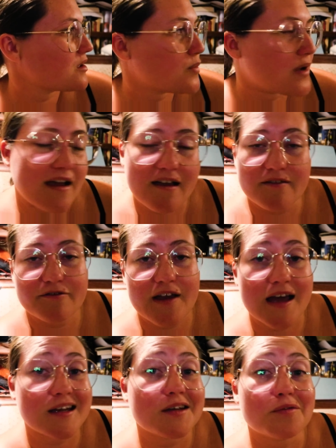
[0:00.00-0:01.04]
we have
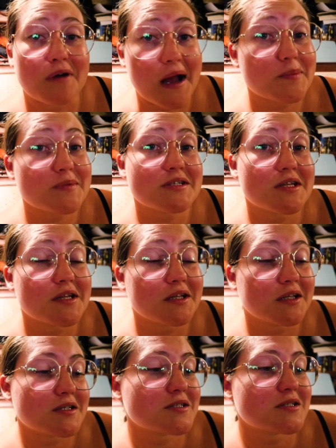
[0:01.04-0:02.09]
added wraps to the
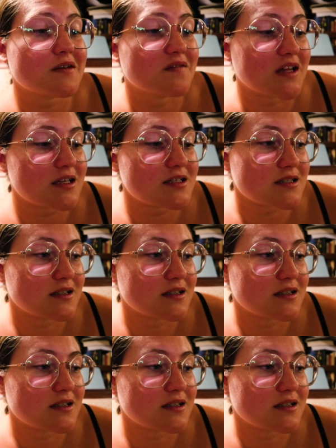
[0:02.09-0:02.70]
list of that.